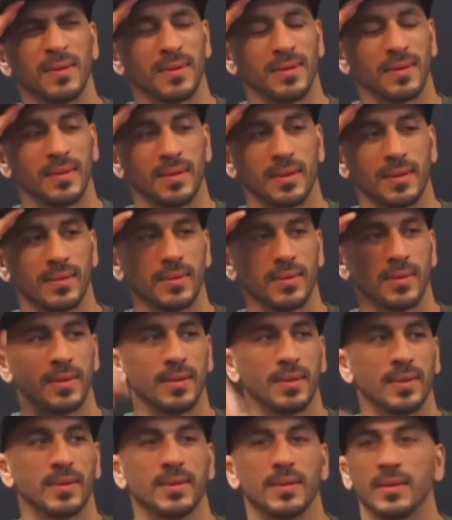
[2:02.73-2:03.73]
Okay, we'll go on
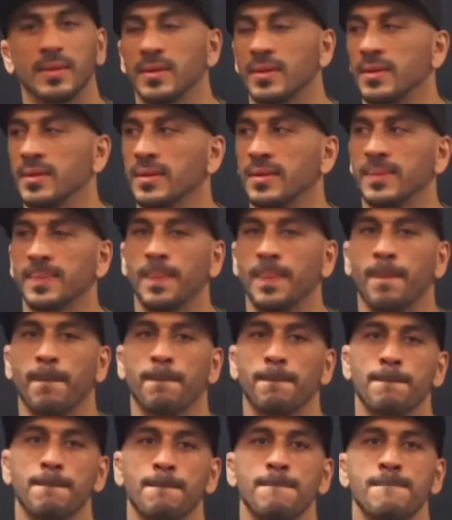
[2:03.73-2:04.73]
to Mark. Mark, your
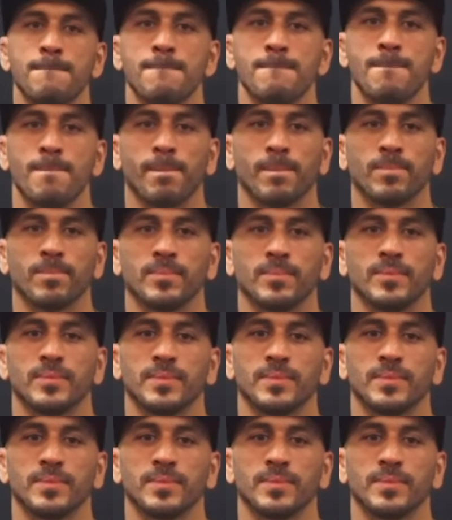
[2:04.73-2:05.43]
line is now live.